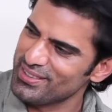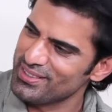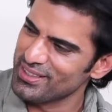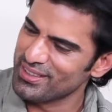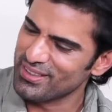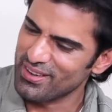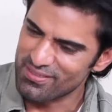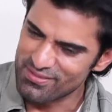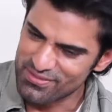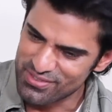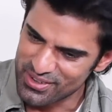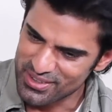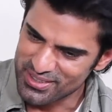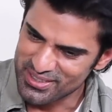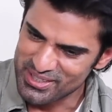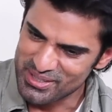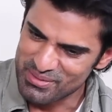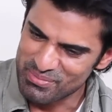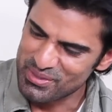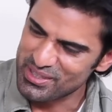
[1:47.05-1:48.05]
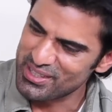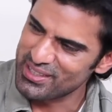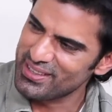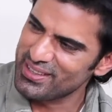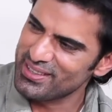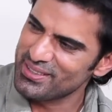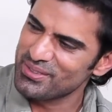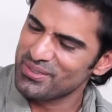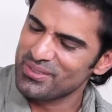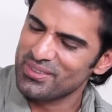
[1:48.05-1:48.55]
she comforted me
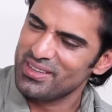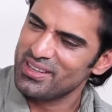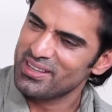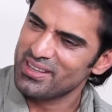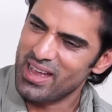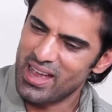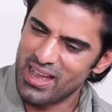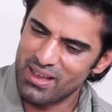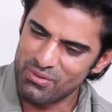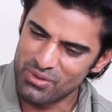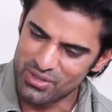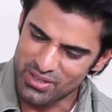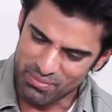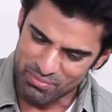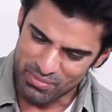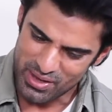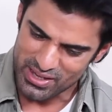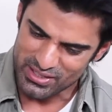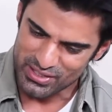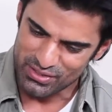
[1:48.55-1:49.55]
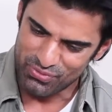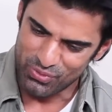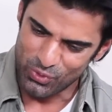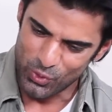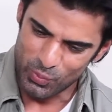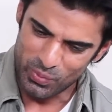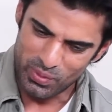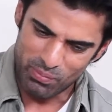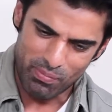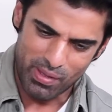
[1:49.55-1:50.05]
and you know like I was main aise
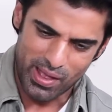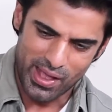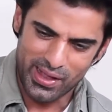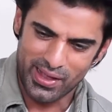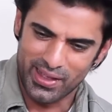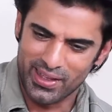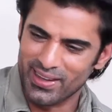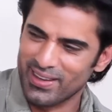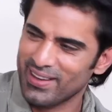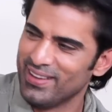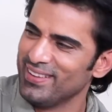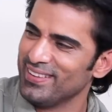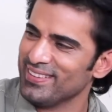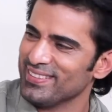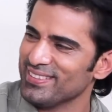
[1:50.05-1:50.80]
flow mein beh gaya